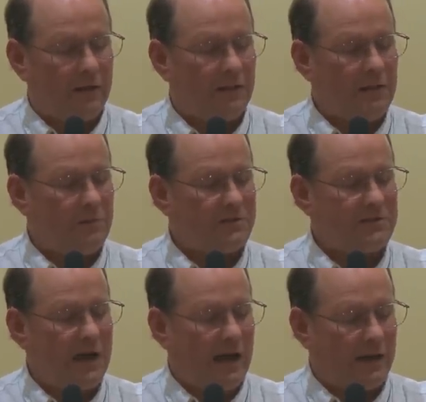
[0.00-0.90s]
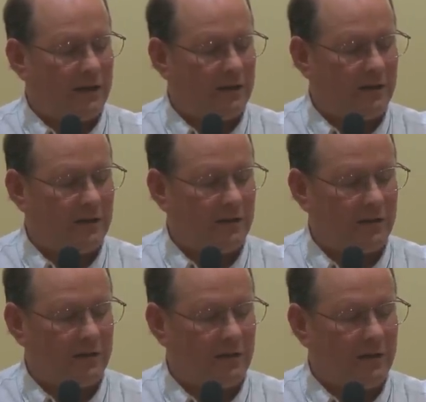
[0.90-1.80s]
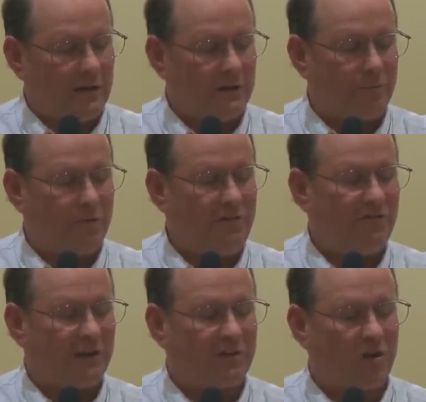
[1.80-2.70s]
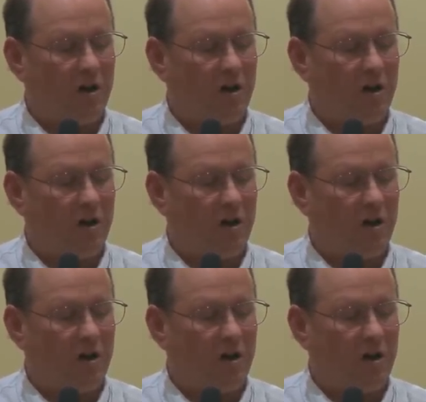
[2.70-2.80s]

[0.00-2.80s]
they must die. The prefect